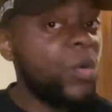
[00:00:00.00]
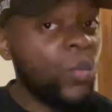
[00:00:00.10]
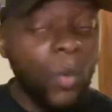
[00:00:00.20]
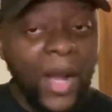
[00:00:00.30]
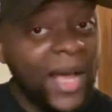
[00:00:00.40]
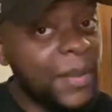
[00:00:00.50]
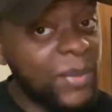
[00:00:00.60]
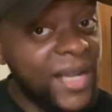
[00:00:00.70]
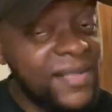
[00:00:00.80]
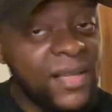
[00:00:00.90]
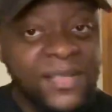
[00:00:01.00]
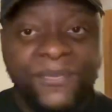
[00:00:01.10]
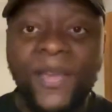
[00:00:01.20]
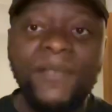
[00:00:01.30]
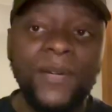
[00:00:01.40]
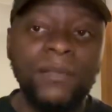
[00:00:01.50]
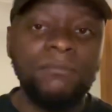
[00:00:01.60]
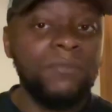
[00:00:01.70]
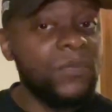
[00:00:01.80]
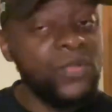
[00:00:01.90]
What kind of players does he favour?
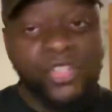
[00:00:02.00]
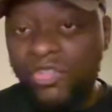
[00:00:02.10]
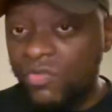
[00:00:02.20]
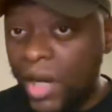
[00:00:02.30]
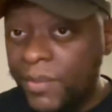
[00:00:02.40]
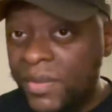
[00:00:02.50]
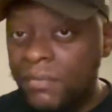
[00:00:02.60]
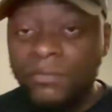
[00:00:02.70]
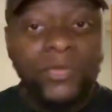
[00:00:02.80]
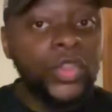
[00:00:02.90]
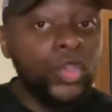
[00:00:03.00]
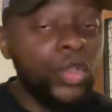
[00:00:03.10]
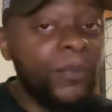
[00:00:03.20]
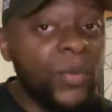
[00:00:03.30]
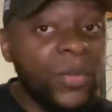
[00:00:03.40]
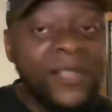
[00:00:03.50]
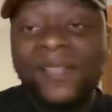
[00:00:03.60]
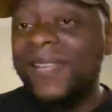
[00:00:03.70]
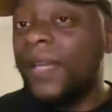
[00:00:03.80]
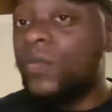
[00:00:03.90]
Scrubs, good
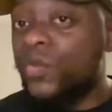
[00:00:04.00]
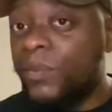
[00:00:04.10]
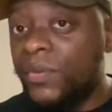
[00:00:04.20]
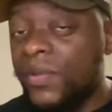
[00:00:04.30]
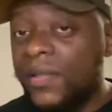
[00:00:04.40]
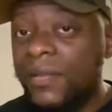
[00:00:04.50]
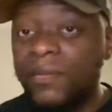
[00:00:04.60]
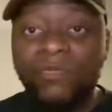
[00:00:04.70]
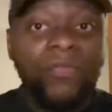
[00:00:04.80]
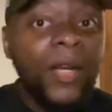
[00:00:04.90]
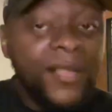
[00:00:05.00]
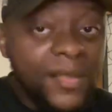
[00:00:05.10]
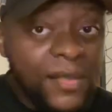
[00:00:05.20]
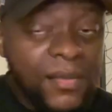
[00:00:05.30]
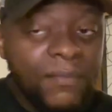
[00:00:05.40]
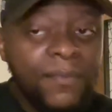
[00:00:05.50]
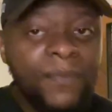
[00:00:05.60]
ballers, technical ballers, runners?